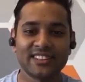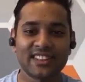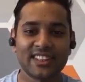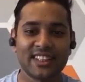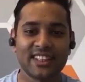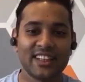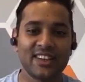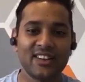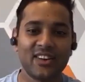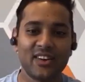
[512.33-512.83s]

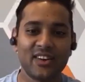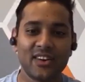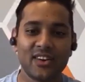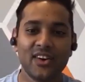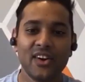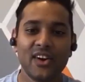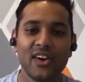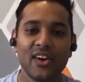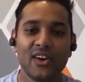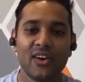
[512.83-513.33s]
screen or
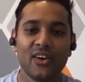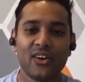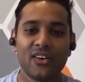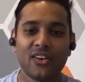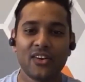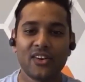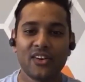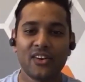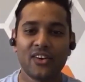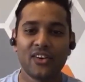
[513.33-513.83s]
what
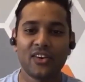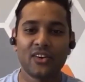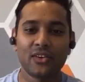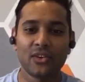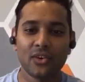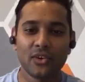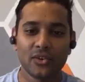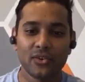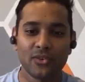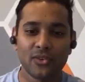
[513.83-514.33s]

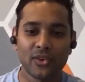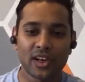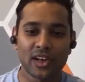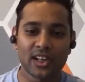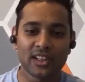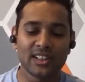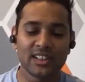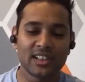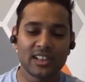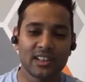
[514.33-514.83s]

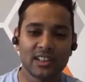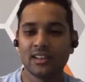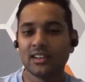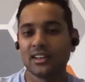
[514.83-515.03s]
are the